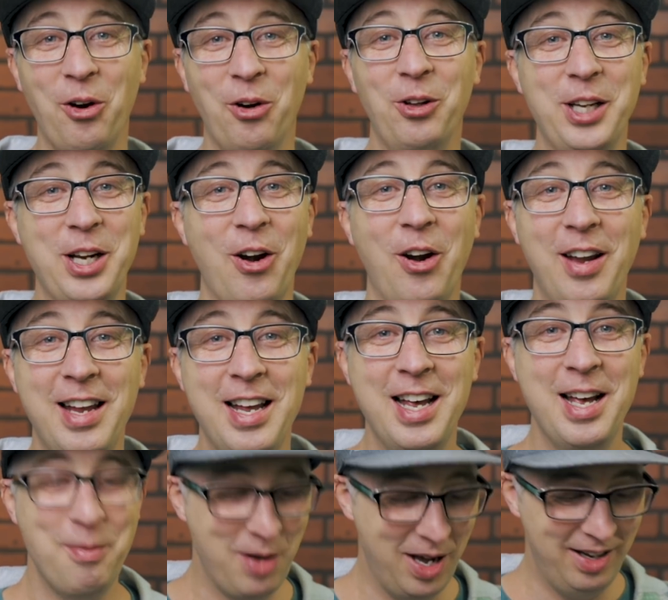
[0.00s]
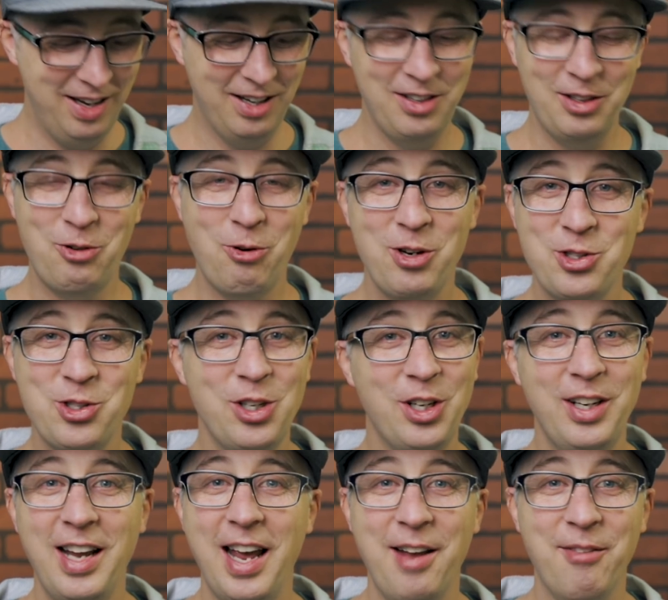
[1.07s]
earlier. But
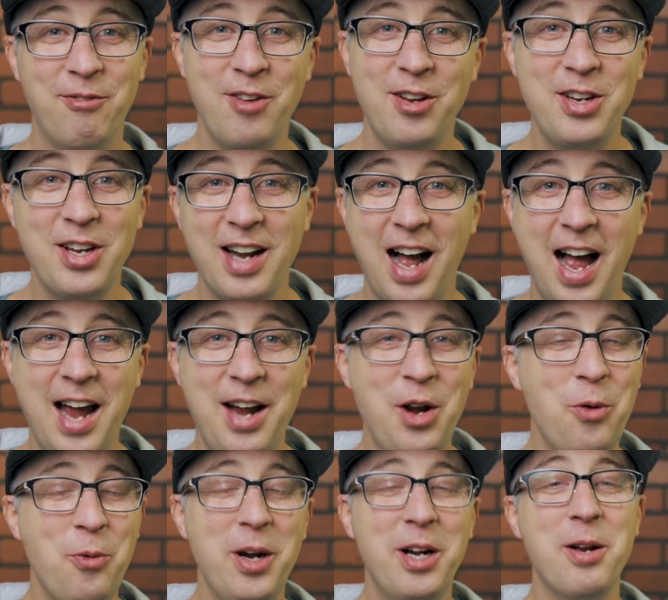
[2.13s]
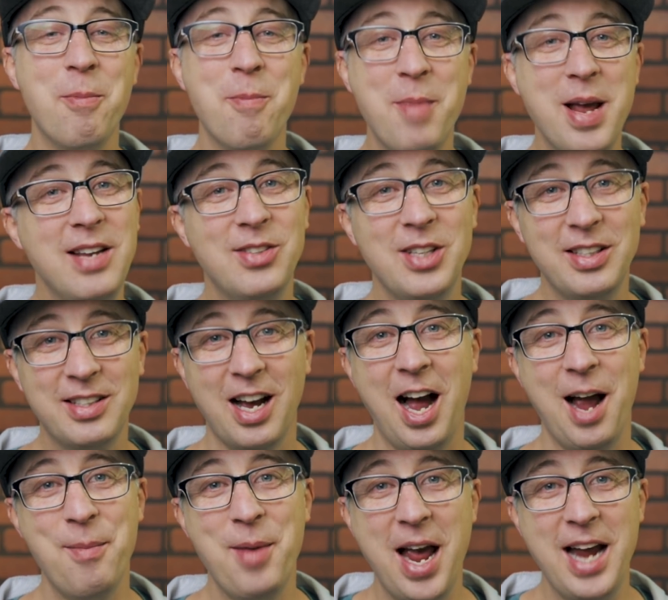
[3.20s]
Christian and Finya and I, we had an amazing
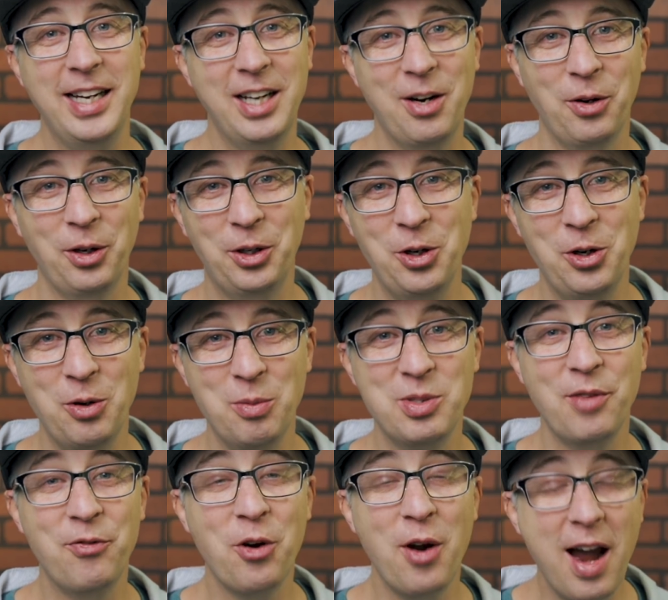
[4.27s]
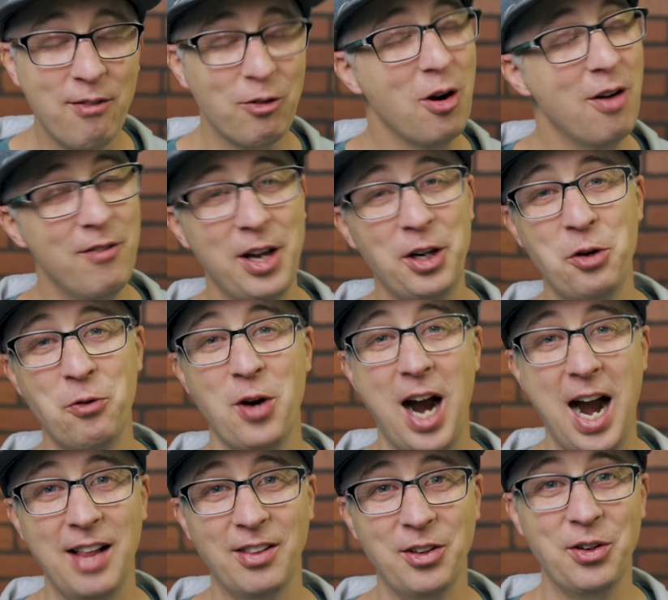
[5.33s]
time hanging out in Coombs. If you're ever on Vancouver
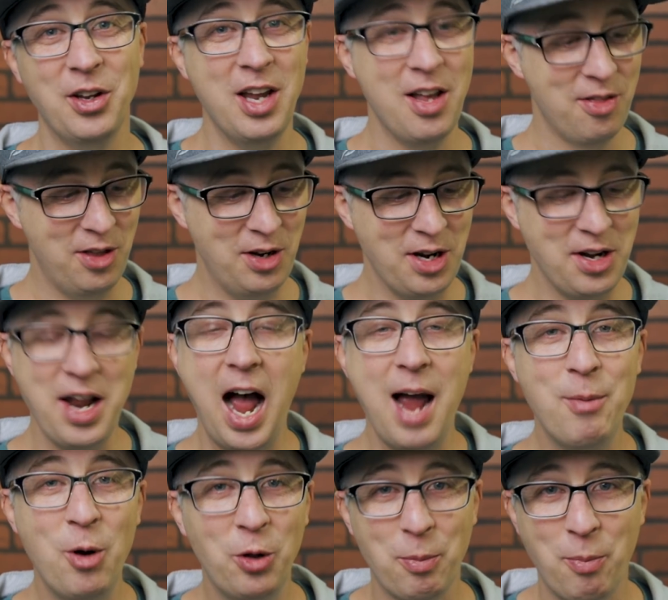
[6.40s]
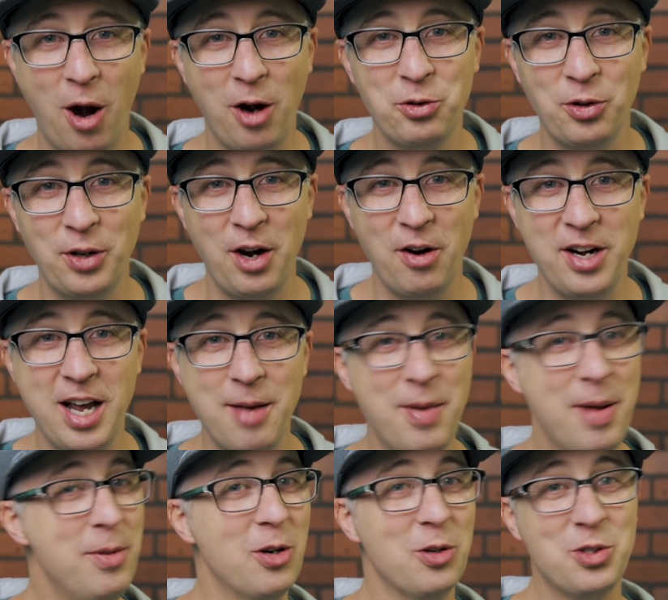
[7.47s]
Island, the Nanaimo, the Parksville area,
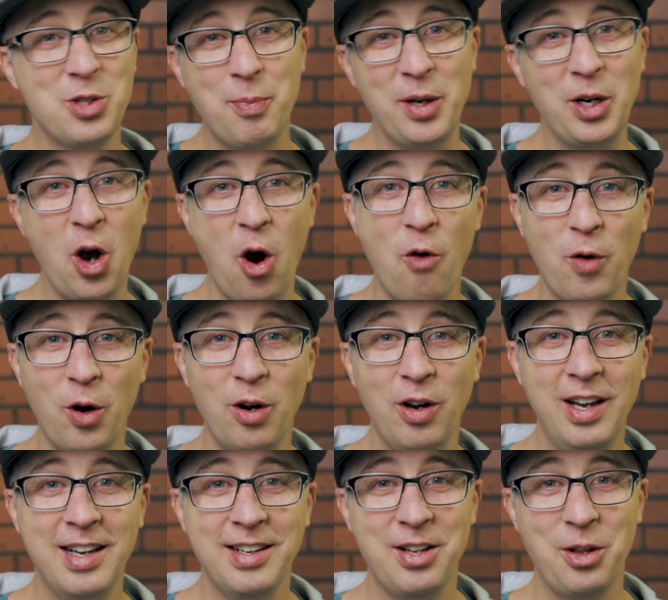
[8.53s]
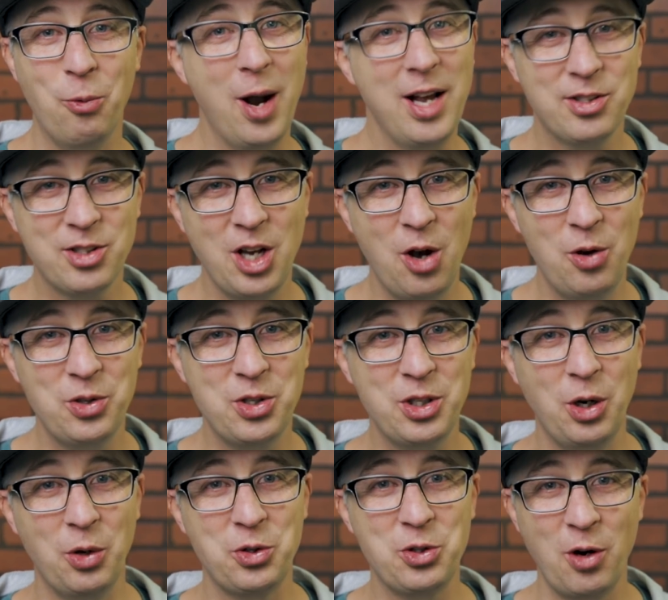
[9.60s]
maybe you're zipping over to the west coast
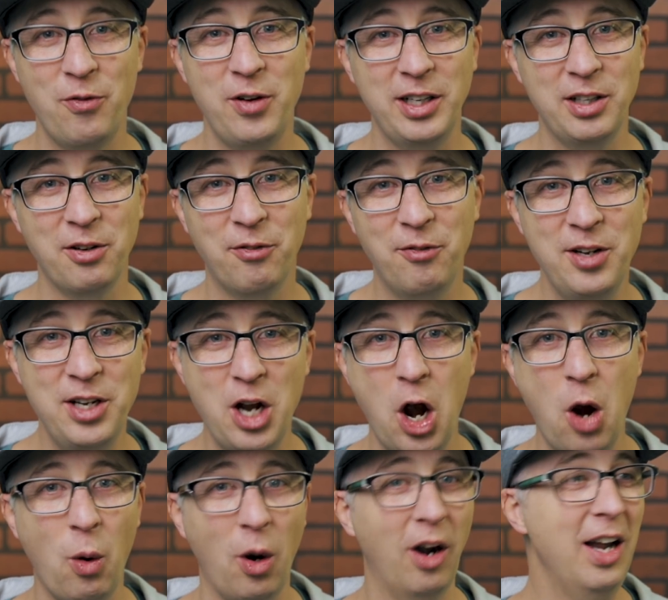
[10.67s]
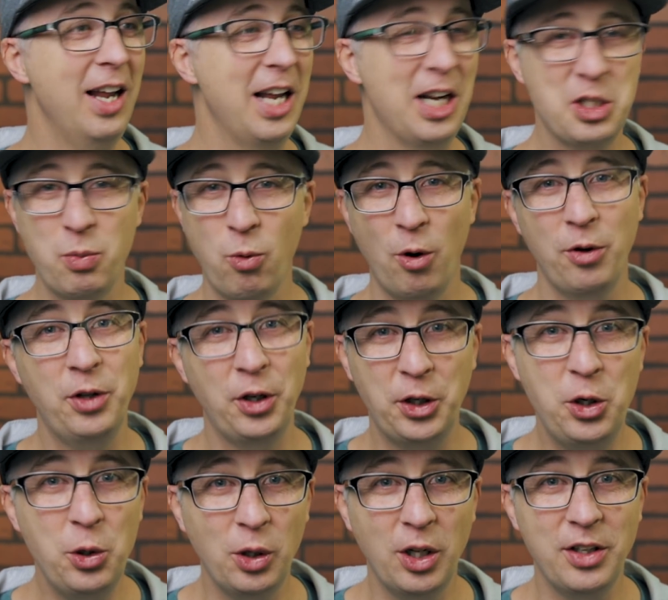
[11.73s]
to go surfing in Tofino or exploring the
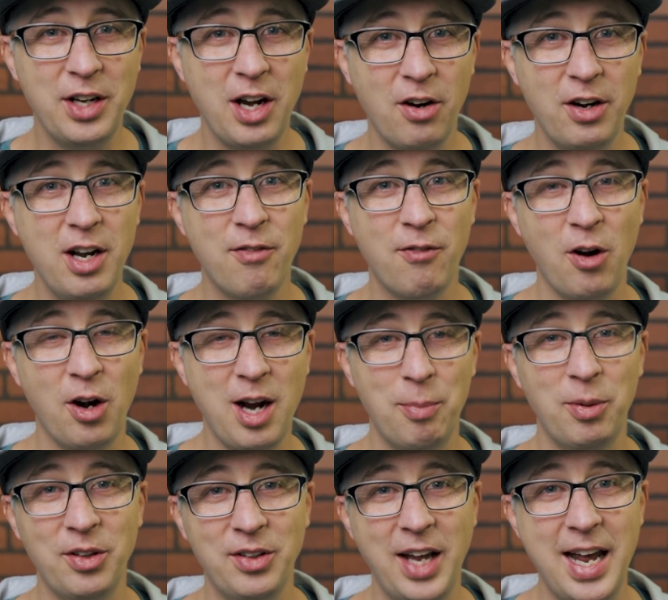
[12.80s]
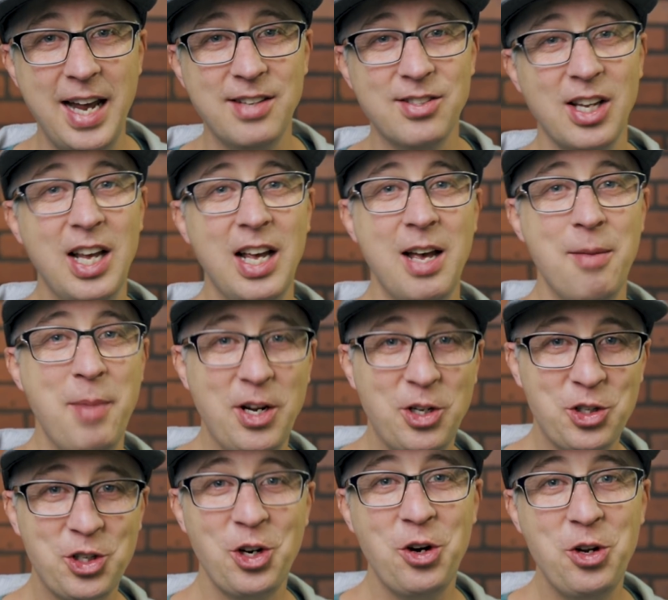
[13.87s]
Culeton area for a couple of days, make
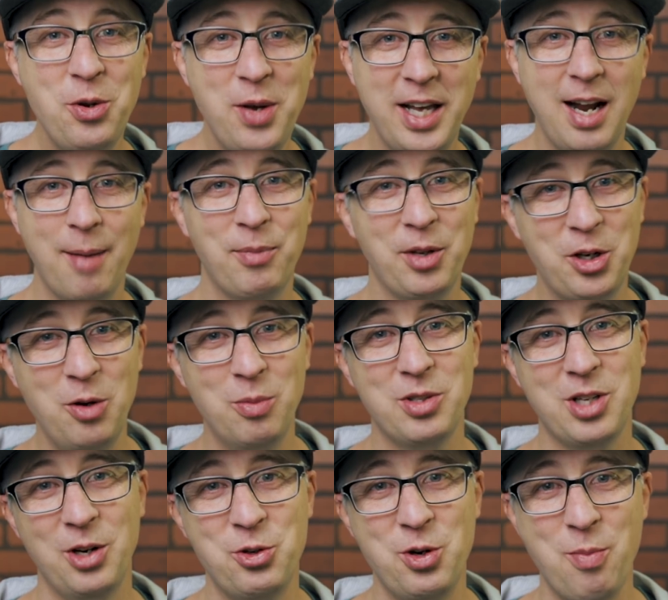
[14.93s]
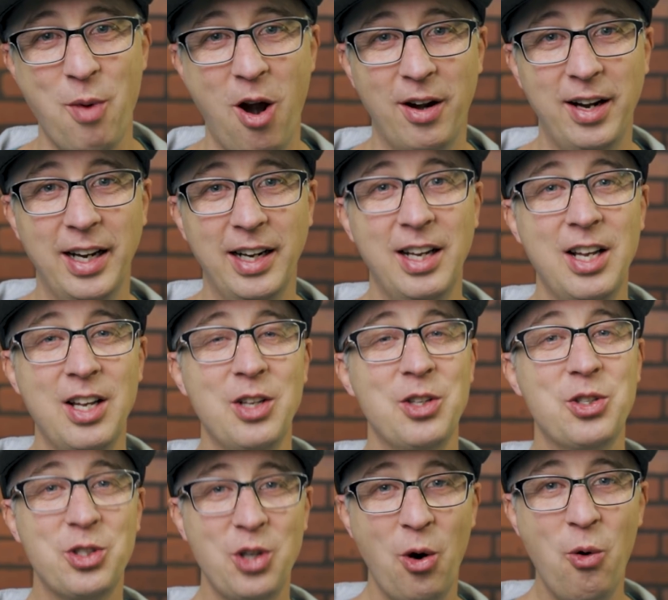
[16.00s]
sure you hit up the Coombs Country Market.
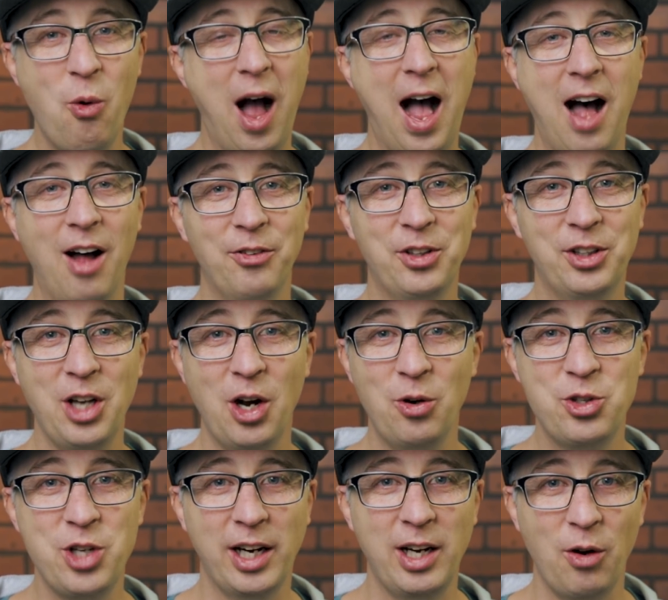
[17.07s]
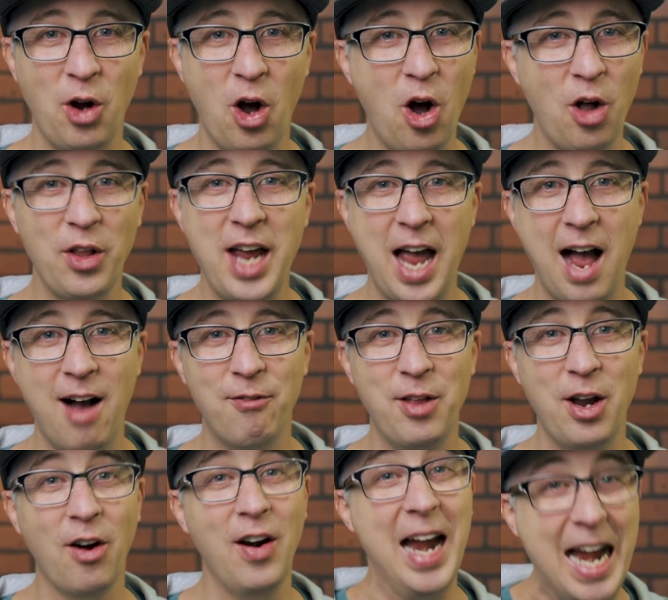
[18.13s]
So wild to go check out all they have
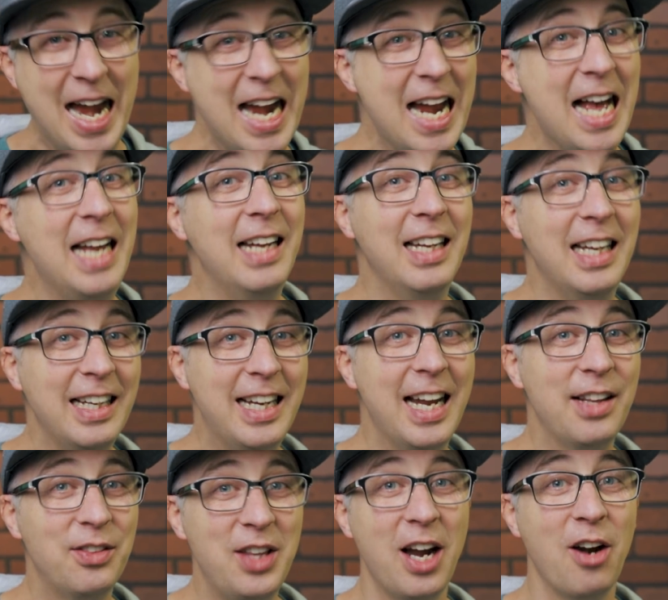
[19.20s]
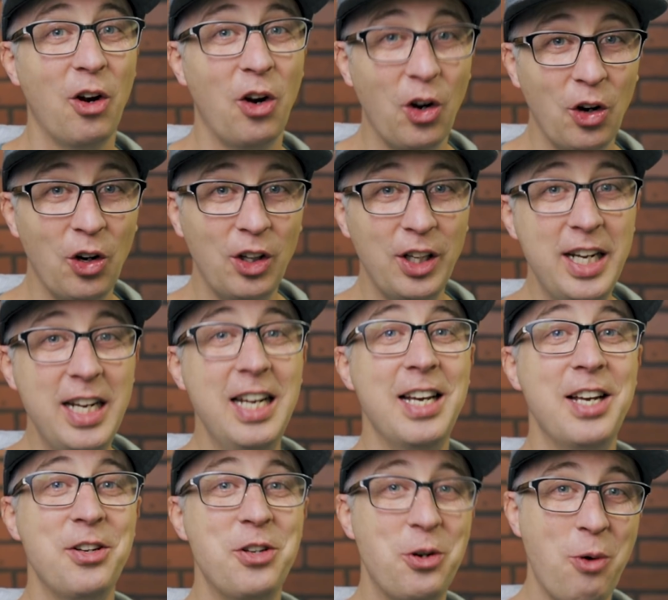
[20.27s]
there and get there early
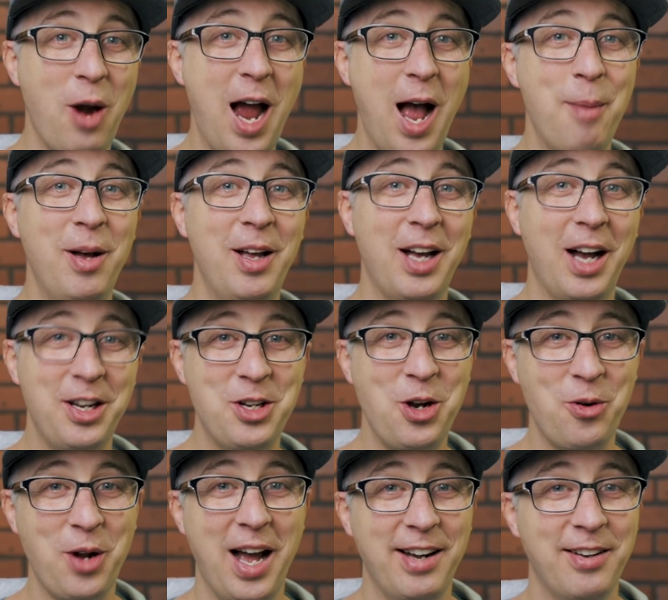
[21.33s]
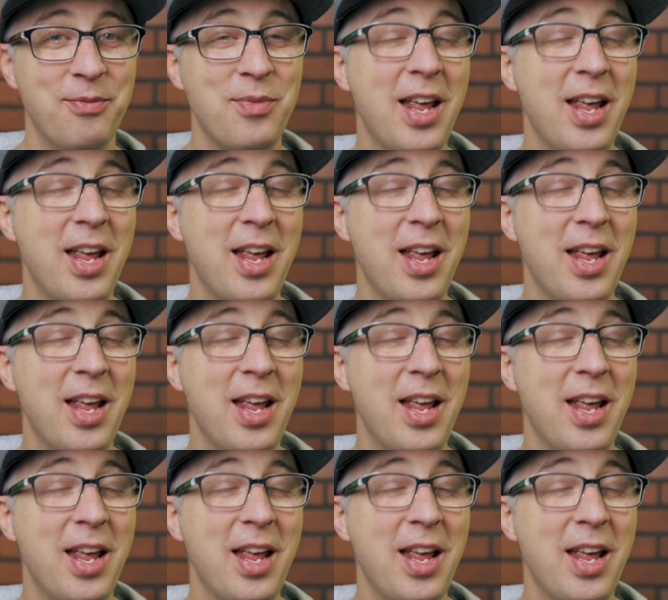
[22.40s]
to grab a donut.